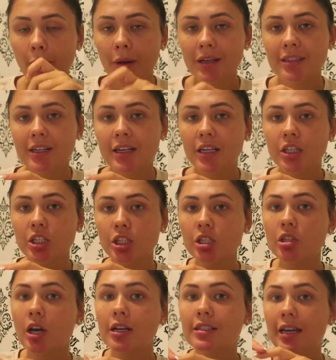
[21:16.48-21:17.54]
basically
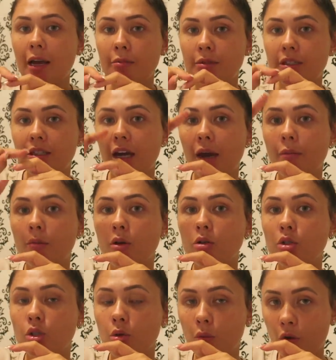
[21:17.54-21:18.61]
she's going to
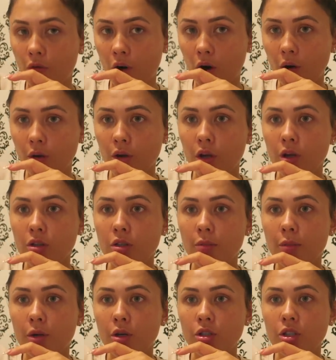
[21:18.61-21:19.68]
Amsterdam tomorrow.
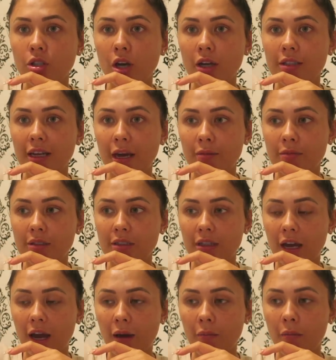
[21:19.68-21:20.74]
So because she's going to
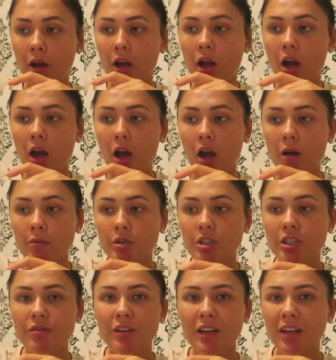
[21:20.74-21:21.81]
Amsterdam,
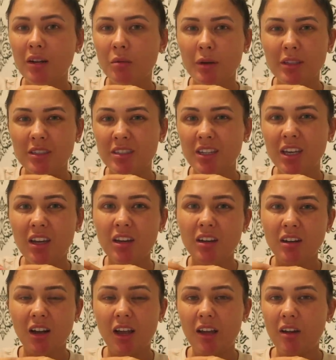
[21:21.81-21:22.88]
she's feeling a little bit sick
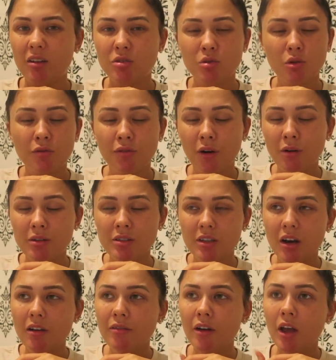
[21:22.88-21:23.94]
and like sore throat and
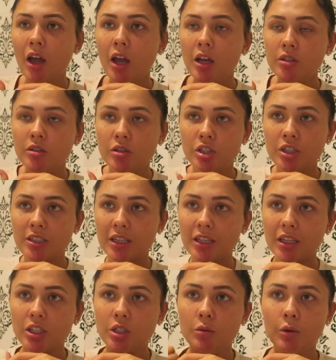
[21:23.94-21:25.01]
stuff. So she said
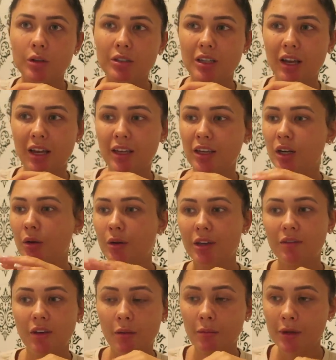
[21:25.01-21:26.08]
that she wanted to like, you know,
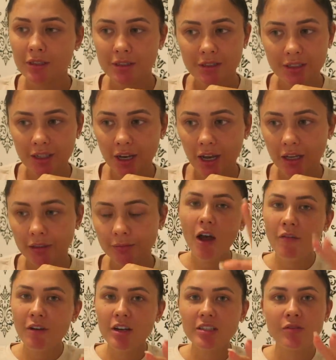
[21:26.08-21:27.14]
give it a miss today.
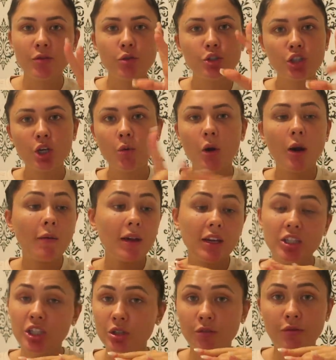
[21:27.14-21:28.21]
I first of all, do you know what? I'm going
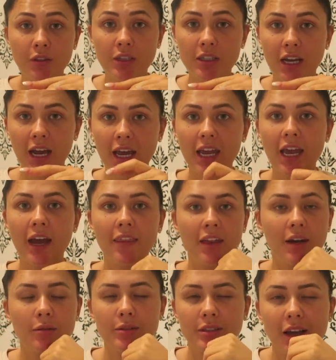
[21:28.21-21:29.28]
to chill for the day. And
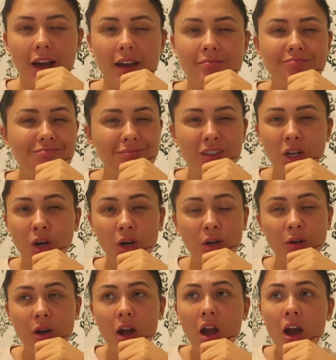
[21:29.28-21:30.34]
then I was like,
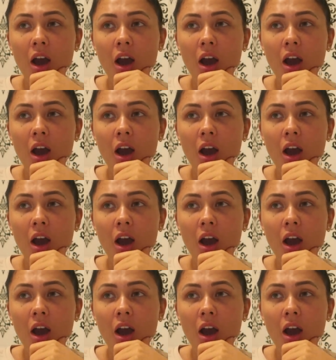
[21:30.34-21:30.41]
no,